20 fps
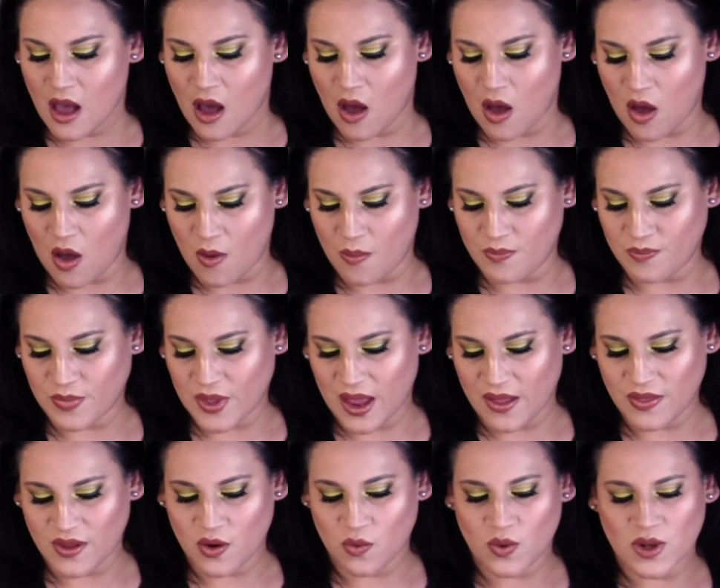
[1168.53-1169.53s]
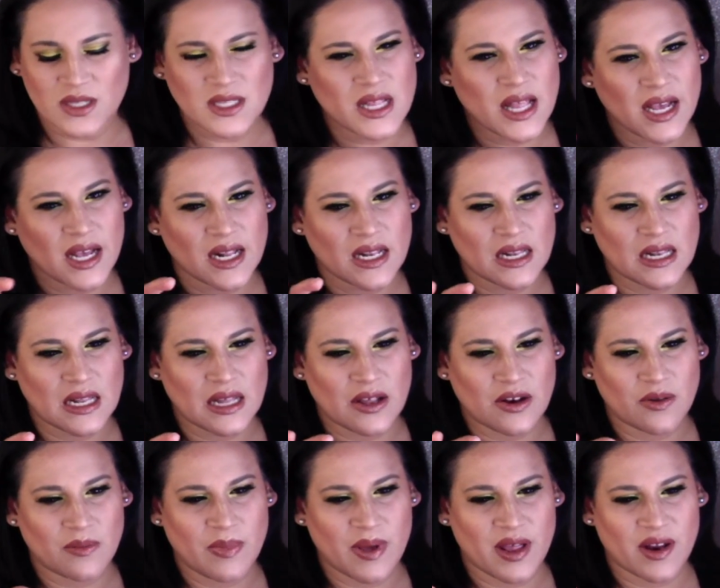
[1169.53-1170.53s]
And there was like a
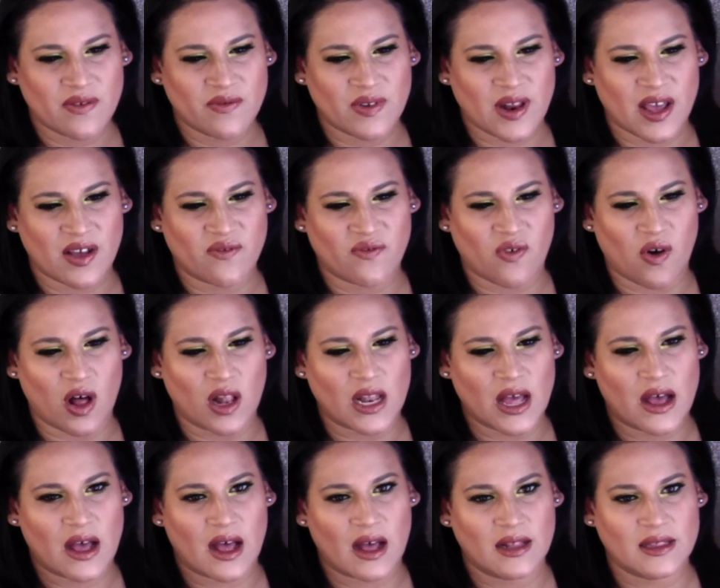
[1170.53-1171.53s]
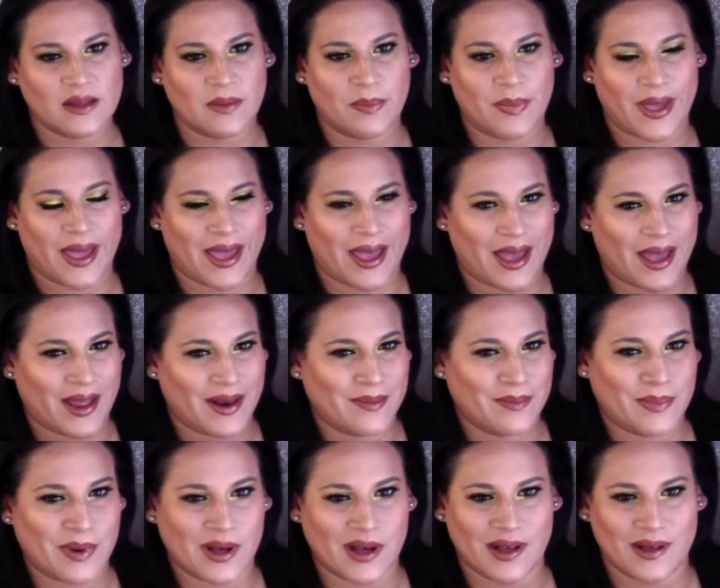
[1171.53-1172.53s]
little bit of like fallout on the pan,
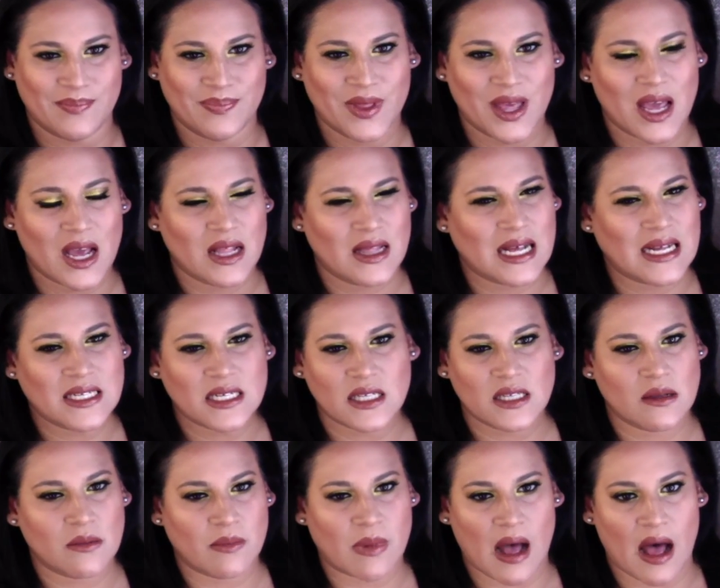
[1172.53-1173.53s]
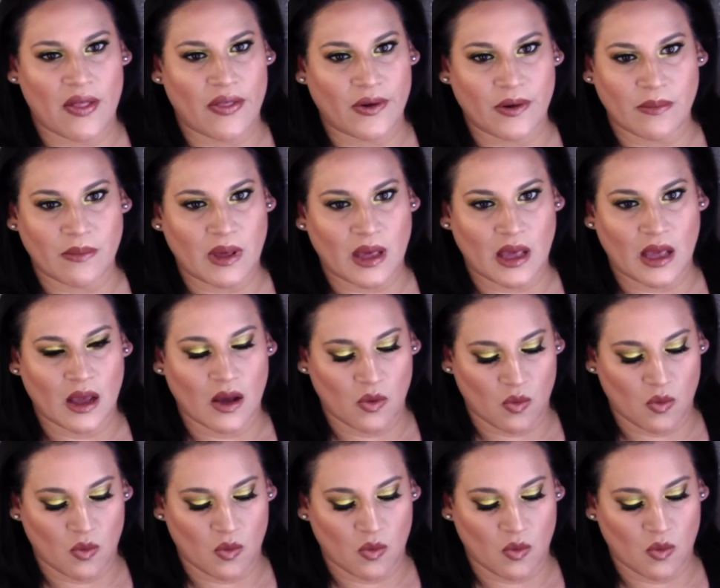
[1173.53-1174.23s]
but that doesn't bother me.